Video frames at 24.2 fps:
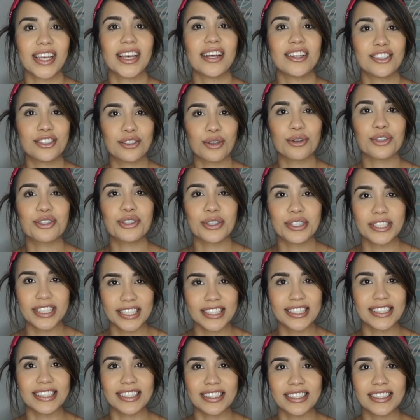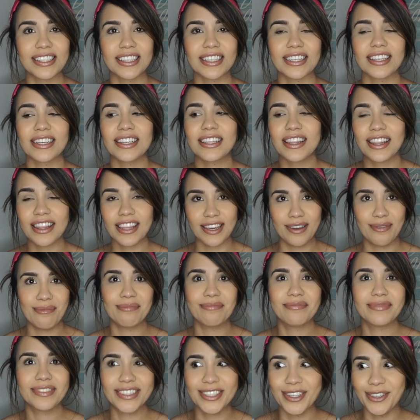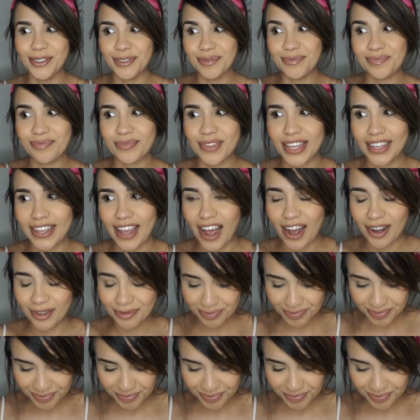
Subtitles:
social distancing theme. So yeah.